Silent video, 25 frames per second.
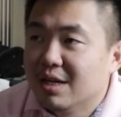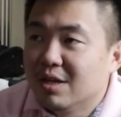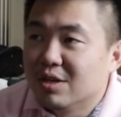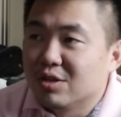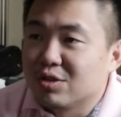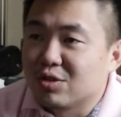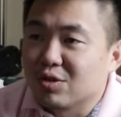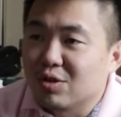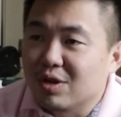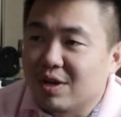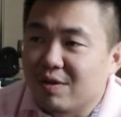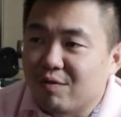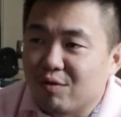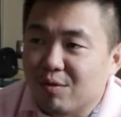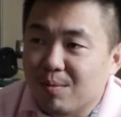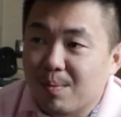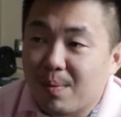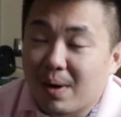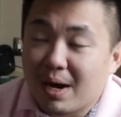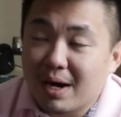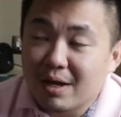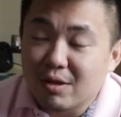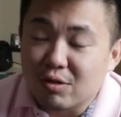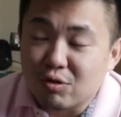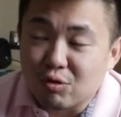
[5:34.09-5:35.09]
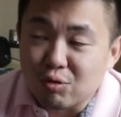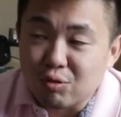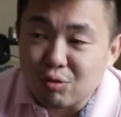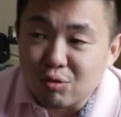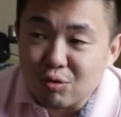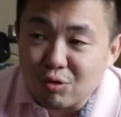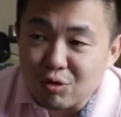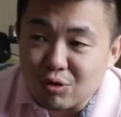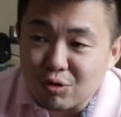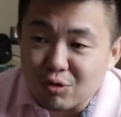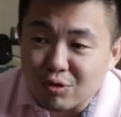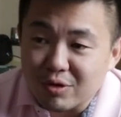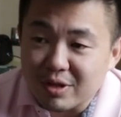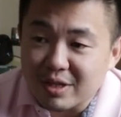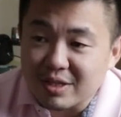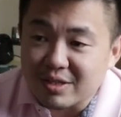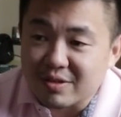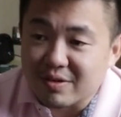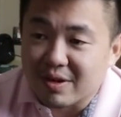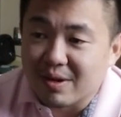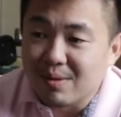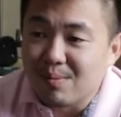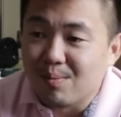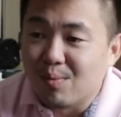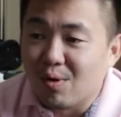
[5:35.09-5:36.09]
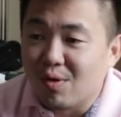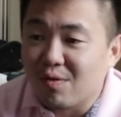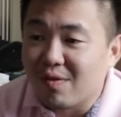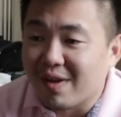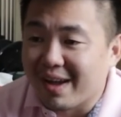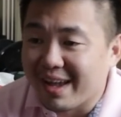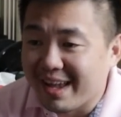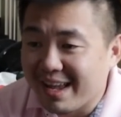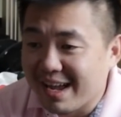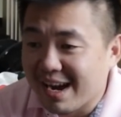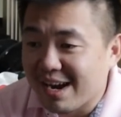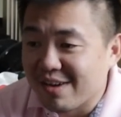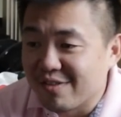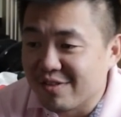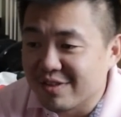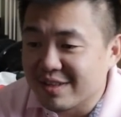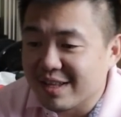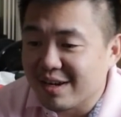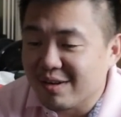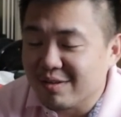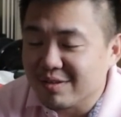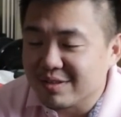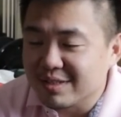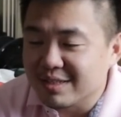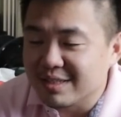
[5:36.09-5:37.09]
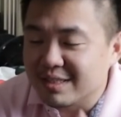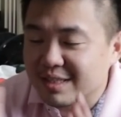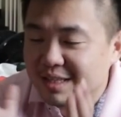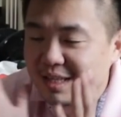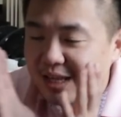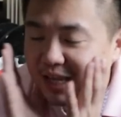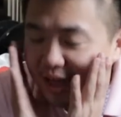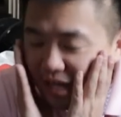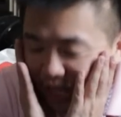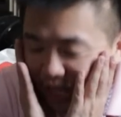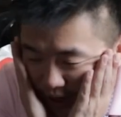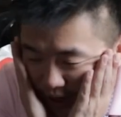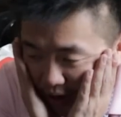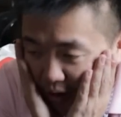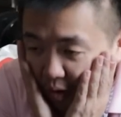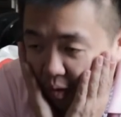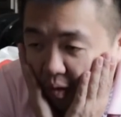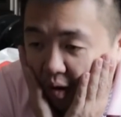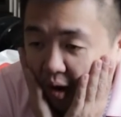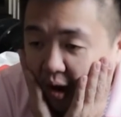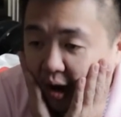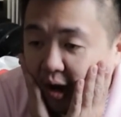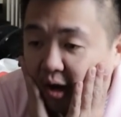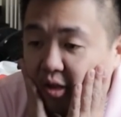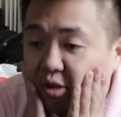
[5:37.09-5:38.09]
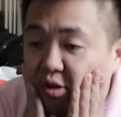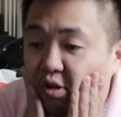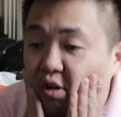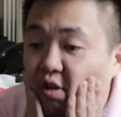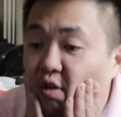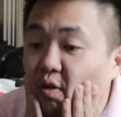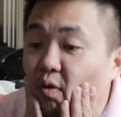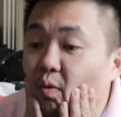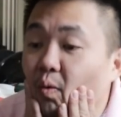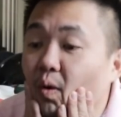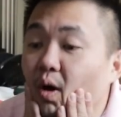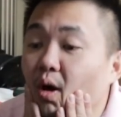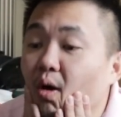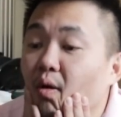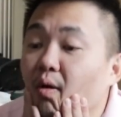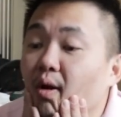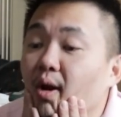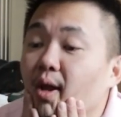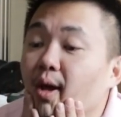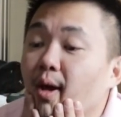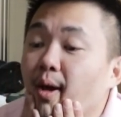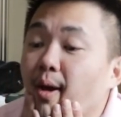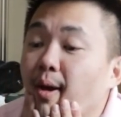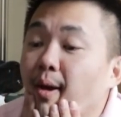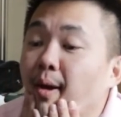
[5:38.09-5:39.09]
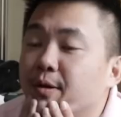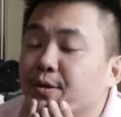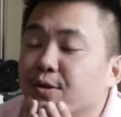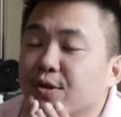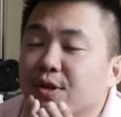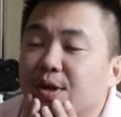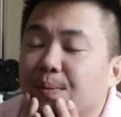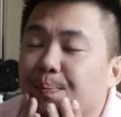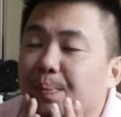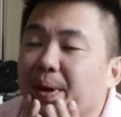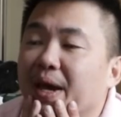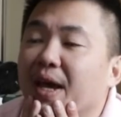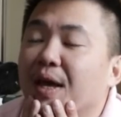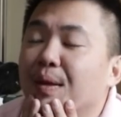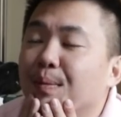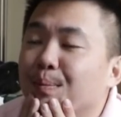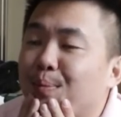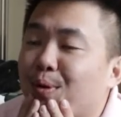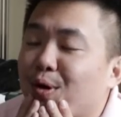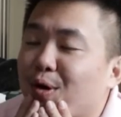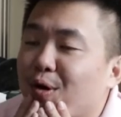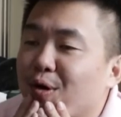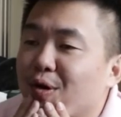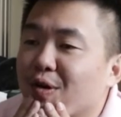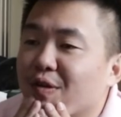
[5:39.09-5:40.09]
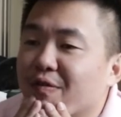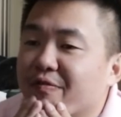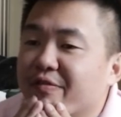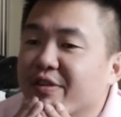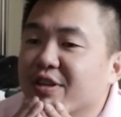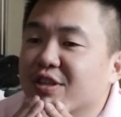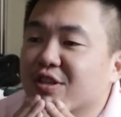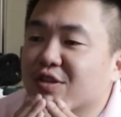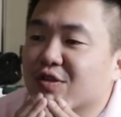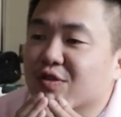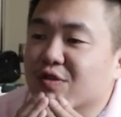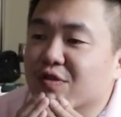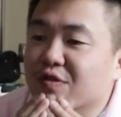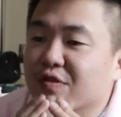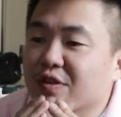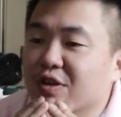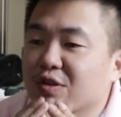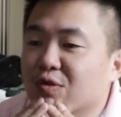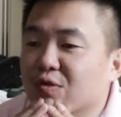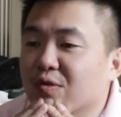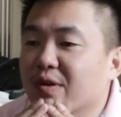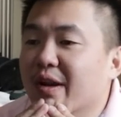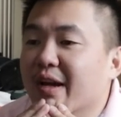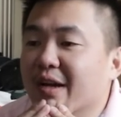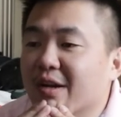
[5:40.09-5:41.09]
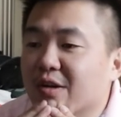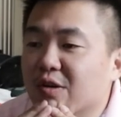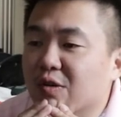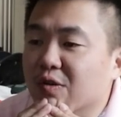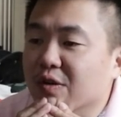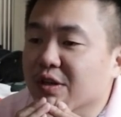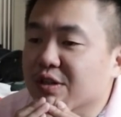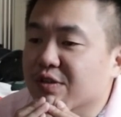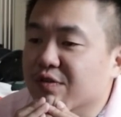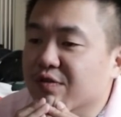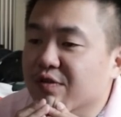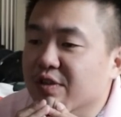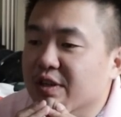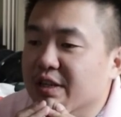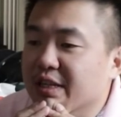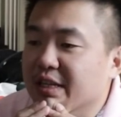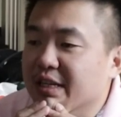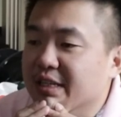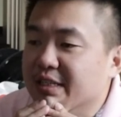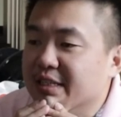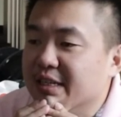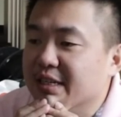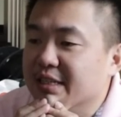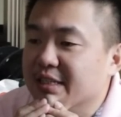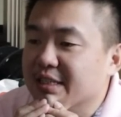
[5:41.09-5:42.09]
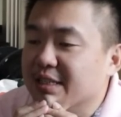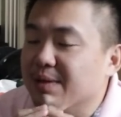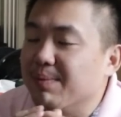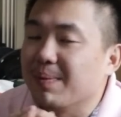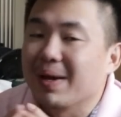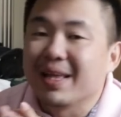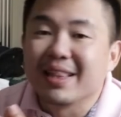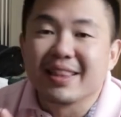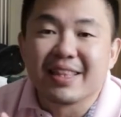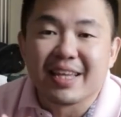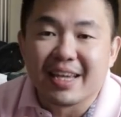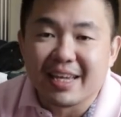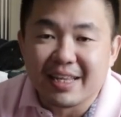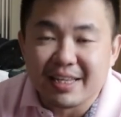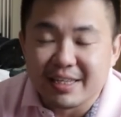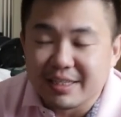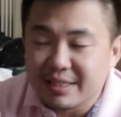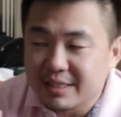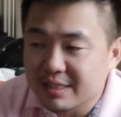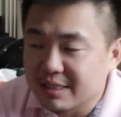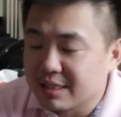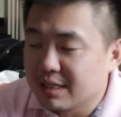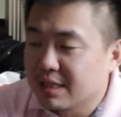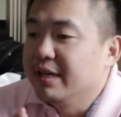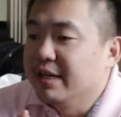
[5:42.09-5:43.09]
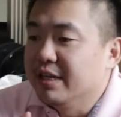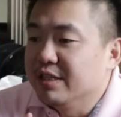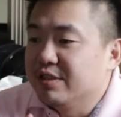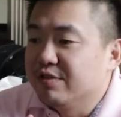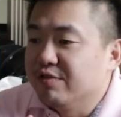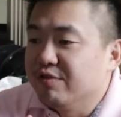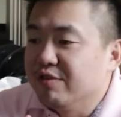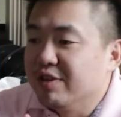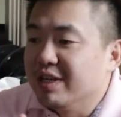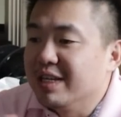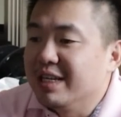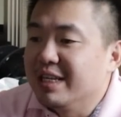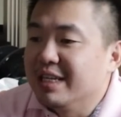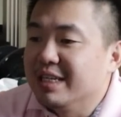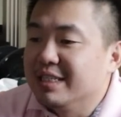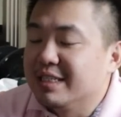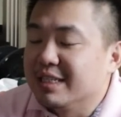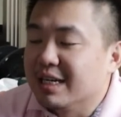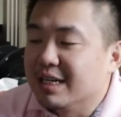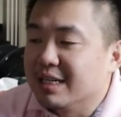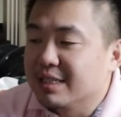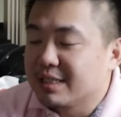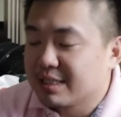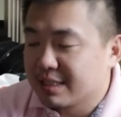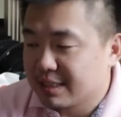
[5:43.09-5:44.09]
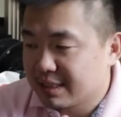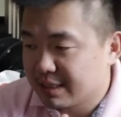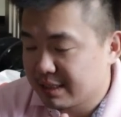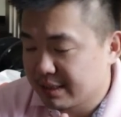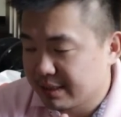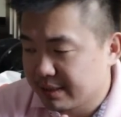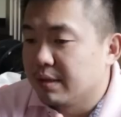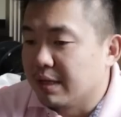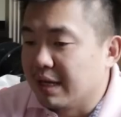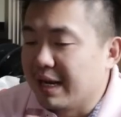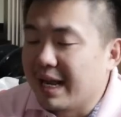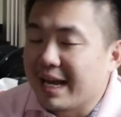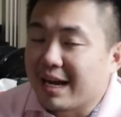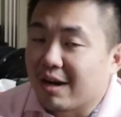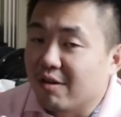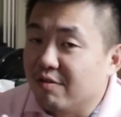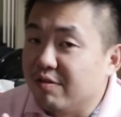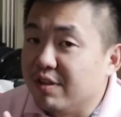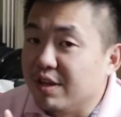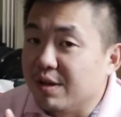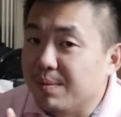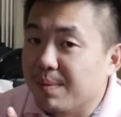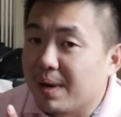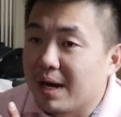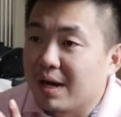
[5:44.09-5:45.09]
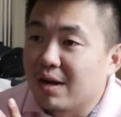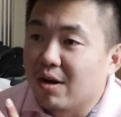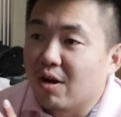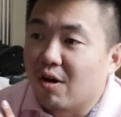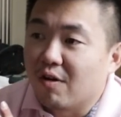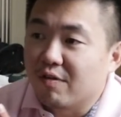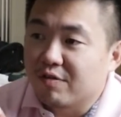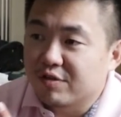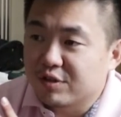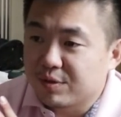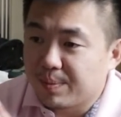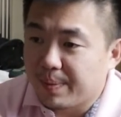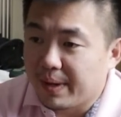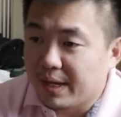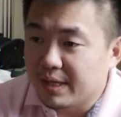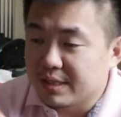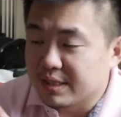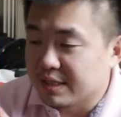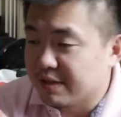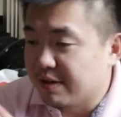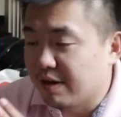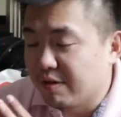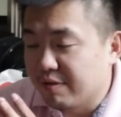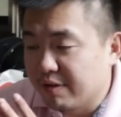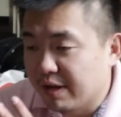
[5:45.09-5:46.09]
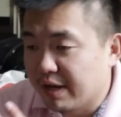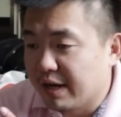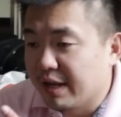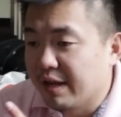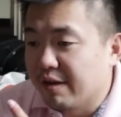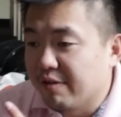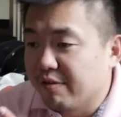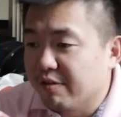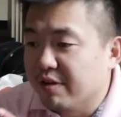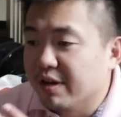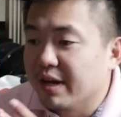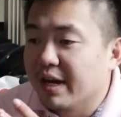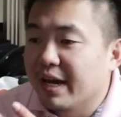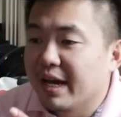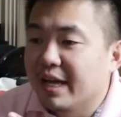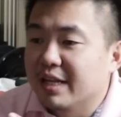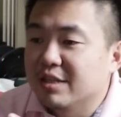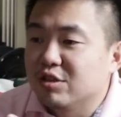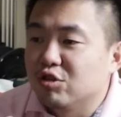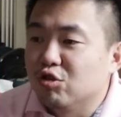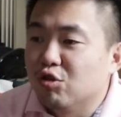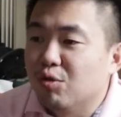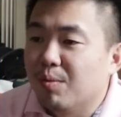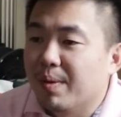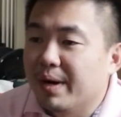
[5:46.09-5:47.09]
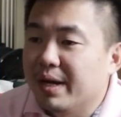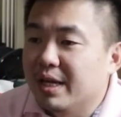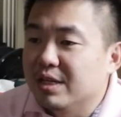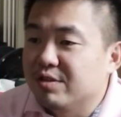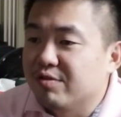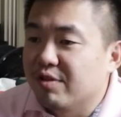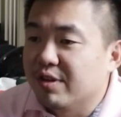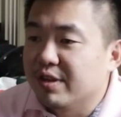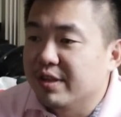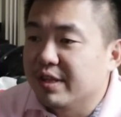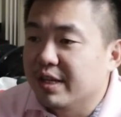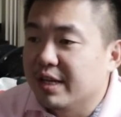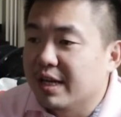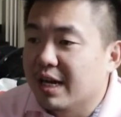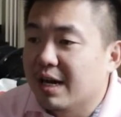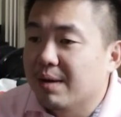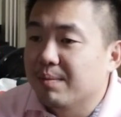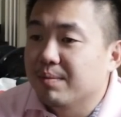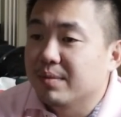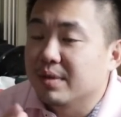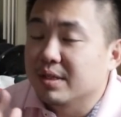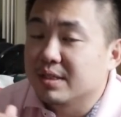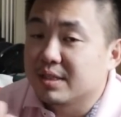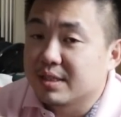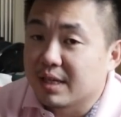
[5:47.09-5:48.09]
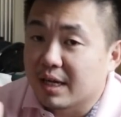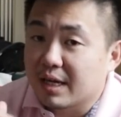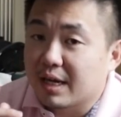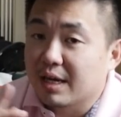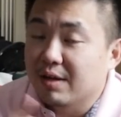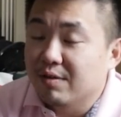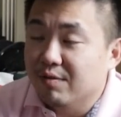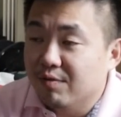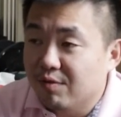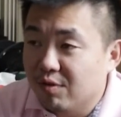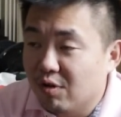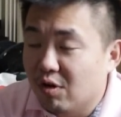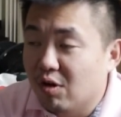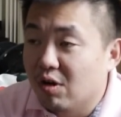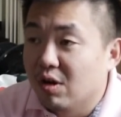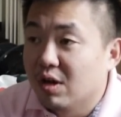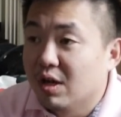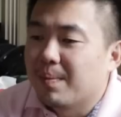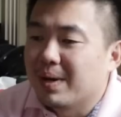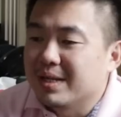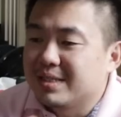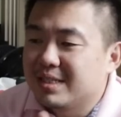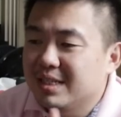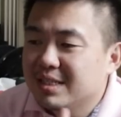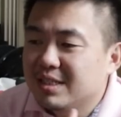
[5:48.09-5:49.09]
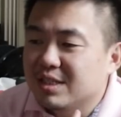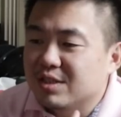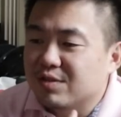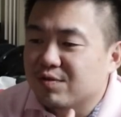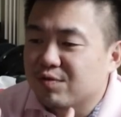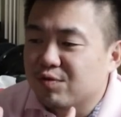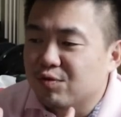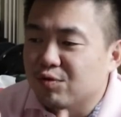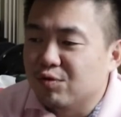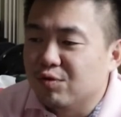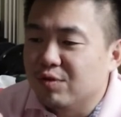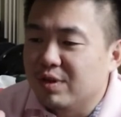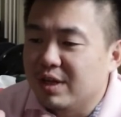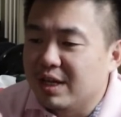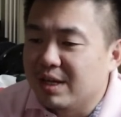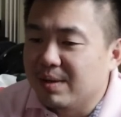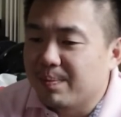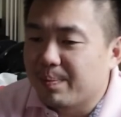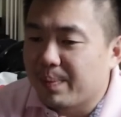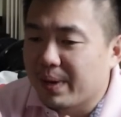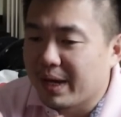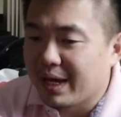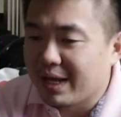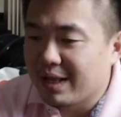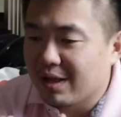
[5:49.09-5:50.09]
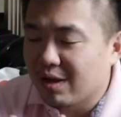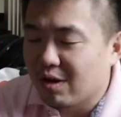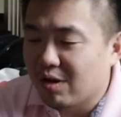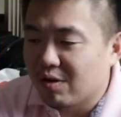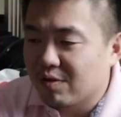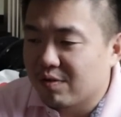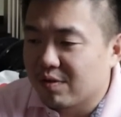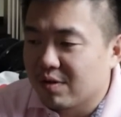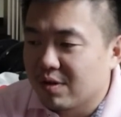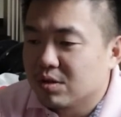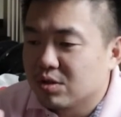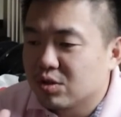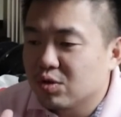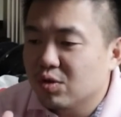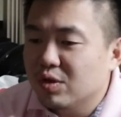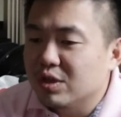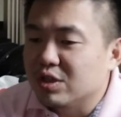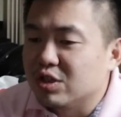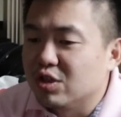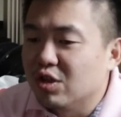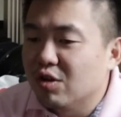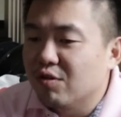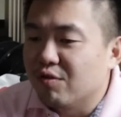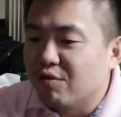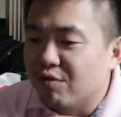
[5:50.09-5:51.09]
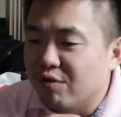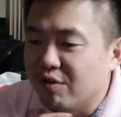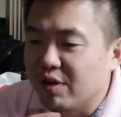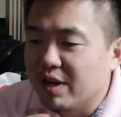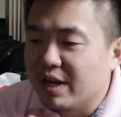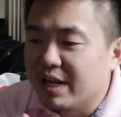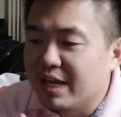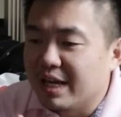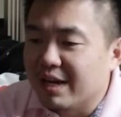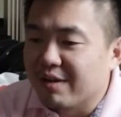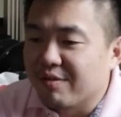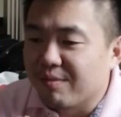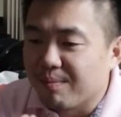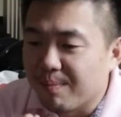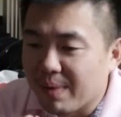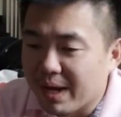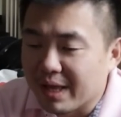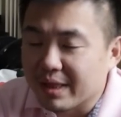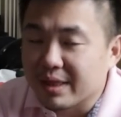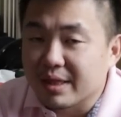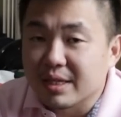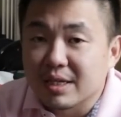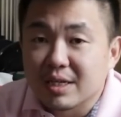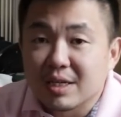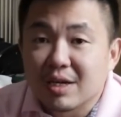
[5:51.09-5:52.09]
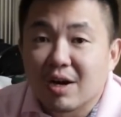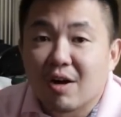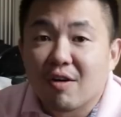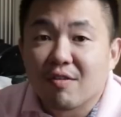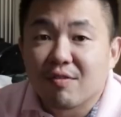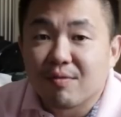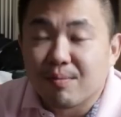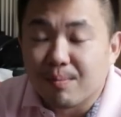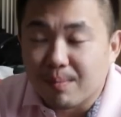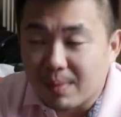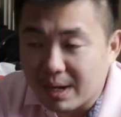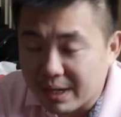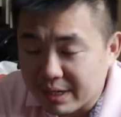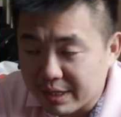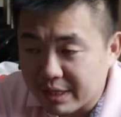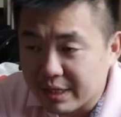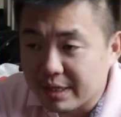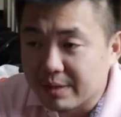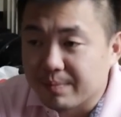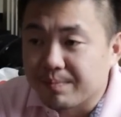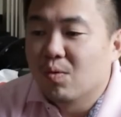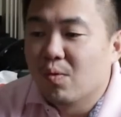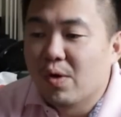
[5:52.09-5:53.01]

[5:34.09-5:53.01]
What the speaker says: So if you buy 2 units, right, both at 800,000, wow, don't need to work already. So the pain point of this story to let go is really just the maintenance. It's really just the lack of demand of space around that area. Hence, nobody is renting up the second floor. But since it's fully paid off, so it's not really a matter of money.